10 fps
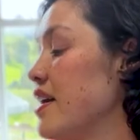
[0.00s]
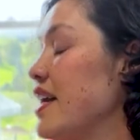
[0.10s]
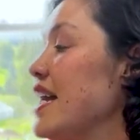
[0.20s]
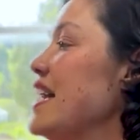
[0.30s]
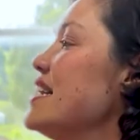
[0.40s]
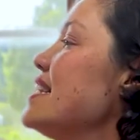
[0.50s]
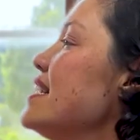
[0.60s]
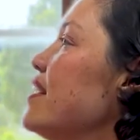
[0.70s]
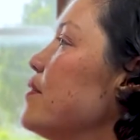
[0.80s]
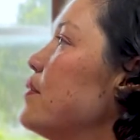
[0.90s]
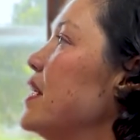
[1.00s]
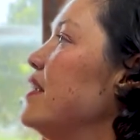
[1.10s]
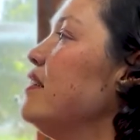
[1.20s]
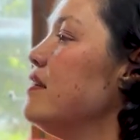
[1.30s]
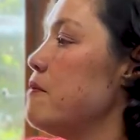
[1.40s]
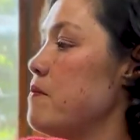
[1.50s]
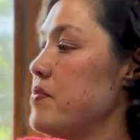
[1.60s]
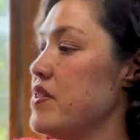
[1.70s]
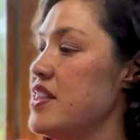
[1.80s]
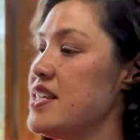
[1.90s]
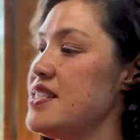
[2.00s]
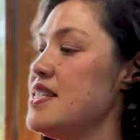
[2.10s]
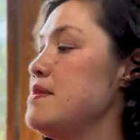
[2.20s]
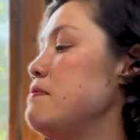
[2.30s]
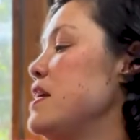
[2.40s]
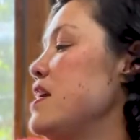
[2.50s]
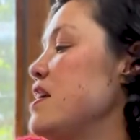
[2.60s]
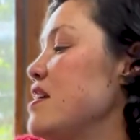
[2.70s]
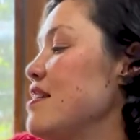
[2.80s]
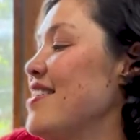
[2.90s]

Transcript: Here's another one. This is me